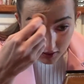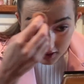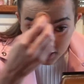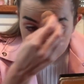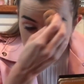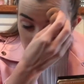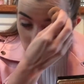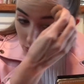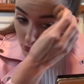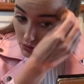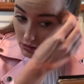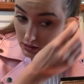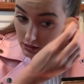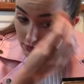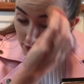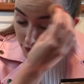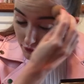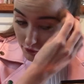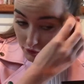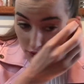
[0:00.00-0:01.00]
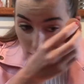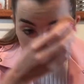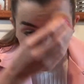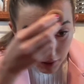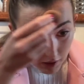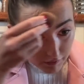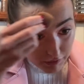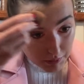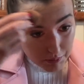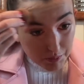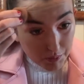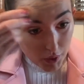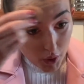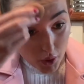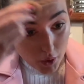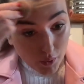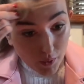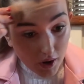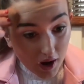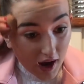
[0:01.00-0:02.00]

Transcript: It totally flown off the bow.